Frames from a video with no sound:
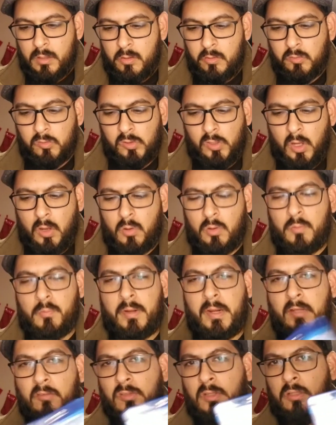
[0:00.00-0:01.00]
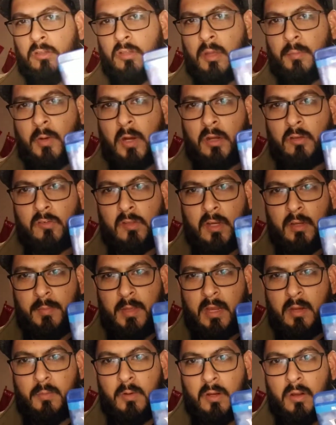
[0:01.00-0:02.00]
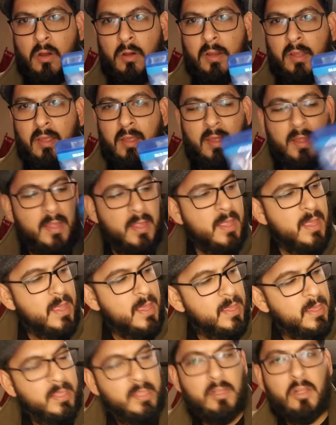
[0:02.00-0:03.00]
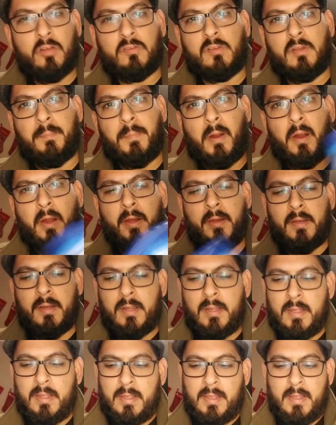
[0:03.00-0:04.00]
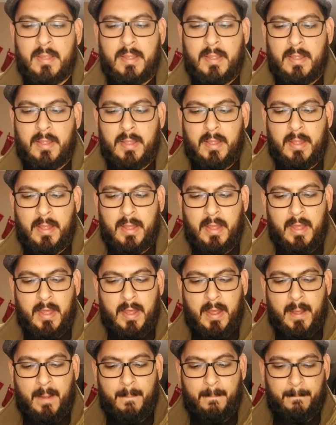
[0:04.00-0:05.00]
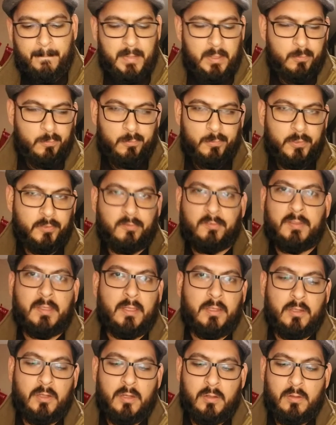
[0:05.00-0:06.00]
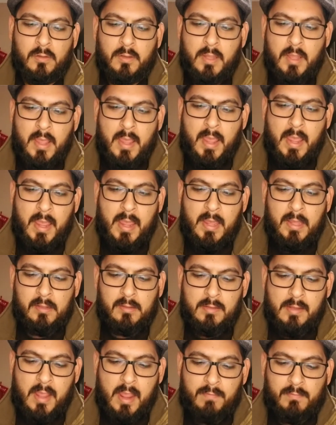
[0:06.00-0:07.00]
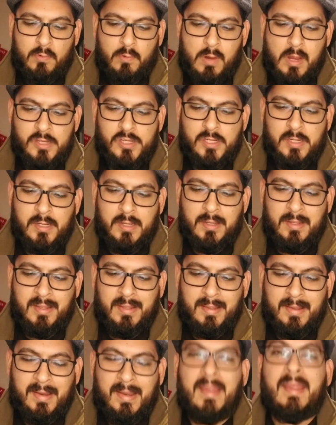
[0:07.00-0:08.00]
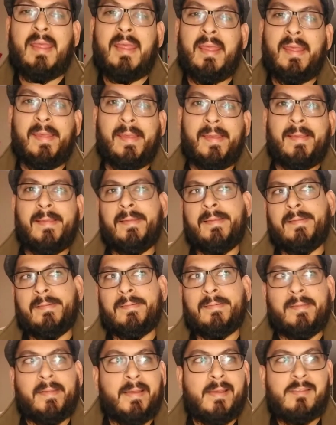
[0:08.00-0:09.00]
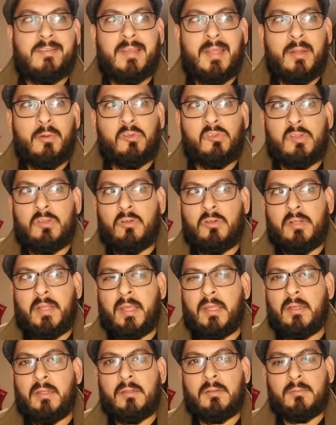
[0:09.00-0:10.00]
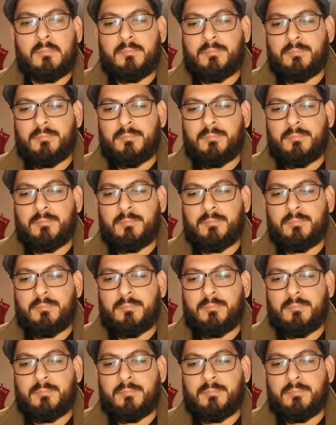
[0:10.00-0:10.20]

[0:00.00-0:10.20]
So when I saw Tom Hardy's going to be Eddie Brock, all right, he looks the part, but we'll see, And after watching it, like I said, it was entertaining.